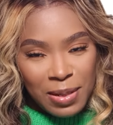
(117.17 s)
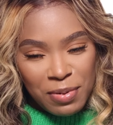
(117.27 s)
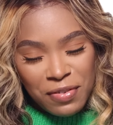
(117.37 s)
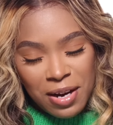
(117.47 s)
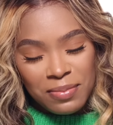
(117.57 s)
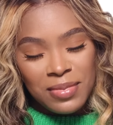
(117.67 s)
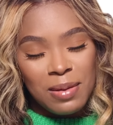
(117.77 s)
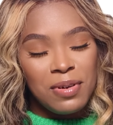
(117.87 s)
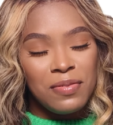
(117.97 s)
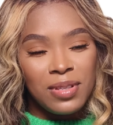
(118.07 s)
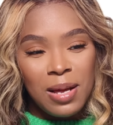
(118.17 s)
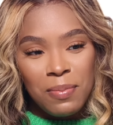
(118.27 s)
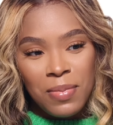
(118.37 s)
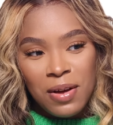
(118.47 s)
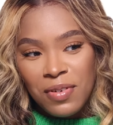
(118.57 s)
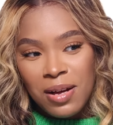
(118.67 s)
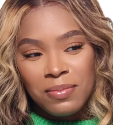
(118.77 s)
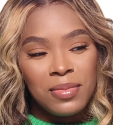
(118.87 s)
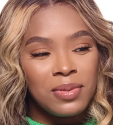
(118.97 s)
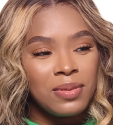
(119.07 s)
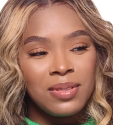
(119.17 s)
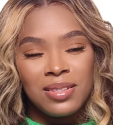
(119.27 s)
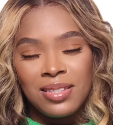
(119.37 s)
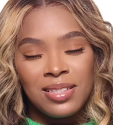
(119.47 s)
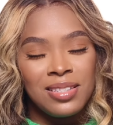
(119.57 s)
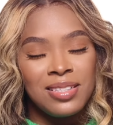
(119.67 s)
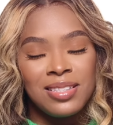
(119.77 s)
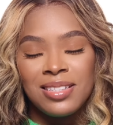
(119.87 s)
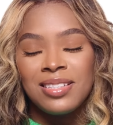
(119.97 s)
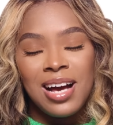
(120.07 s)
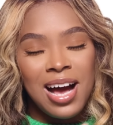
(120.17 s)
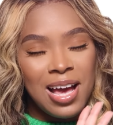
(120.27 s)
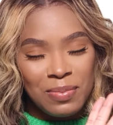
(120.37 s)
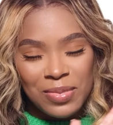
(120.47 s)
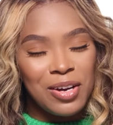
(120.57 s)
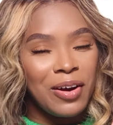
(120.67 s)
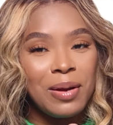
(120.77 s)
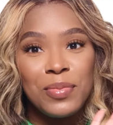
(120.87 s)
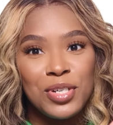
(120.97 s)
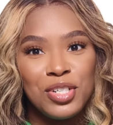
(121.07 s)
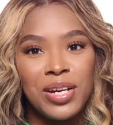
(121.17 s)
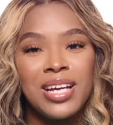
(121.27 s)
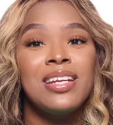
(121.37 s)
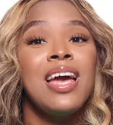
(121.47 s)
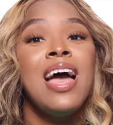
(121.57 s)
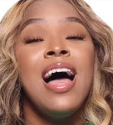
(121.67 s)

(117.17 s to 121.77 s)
Lepafum, Lepafum, I'm sorry, I'm butchering it.